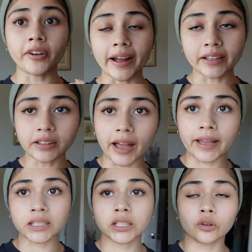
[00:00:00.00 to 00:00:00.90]

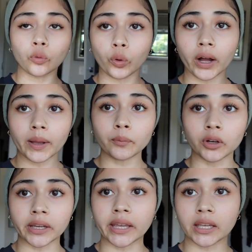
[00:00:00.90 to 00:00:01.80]
finalize what I'm
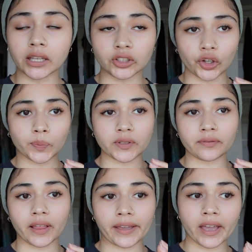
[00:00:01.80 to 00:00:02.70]
bringing in terms
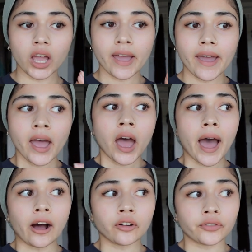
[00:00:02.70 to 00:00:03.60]
of like
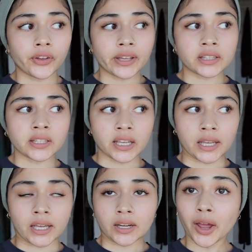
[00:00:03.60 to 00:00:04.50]
outfits
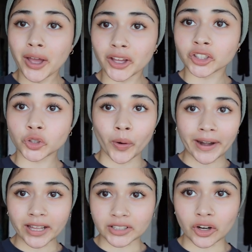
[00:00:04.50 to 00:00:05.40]
and try
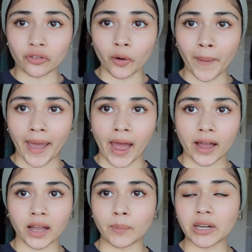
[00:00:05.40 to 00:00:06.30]
not to
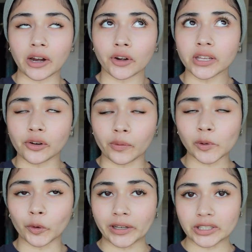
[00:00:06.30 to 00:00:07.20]
overpack. I mean, I already know I'm
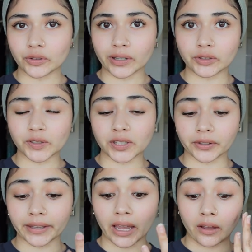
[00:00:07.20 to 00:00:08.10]
going to. I do this
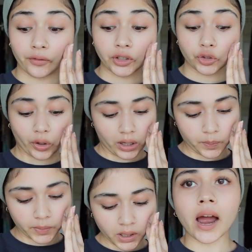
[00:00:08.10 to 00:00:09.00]
on like every
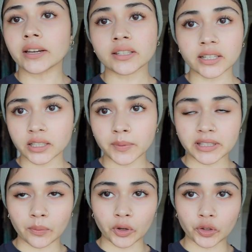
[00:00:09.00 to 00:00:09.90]
trip. I just like to be
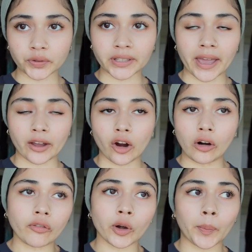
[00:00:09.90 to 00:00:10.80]
someone who's like
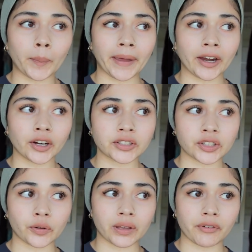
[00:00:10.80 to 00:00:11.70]
over prepared.
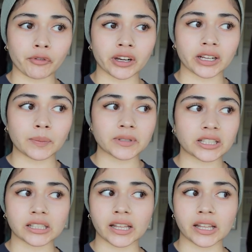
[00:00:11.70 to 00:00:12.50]
So even when it comes to